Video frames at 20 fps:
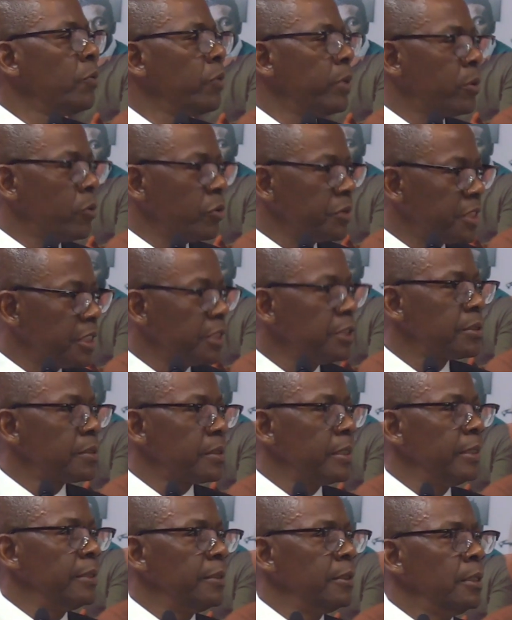we're
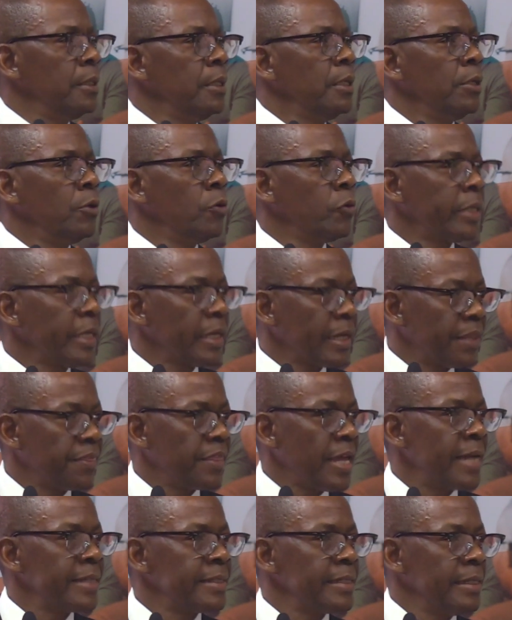continuously looking at
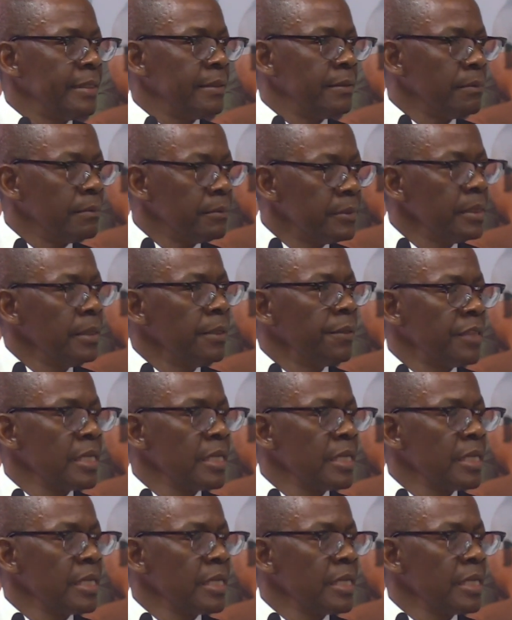that and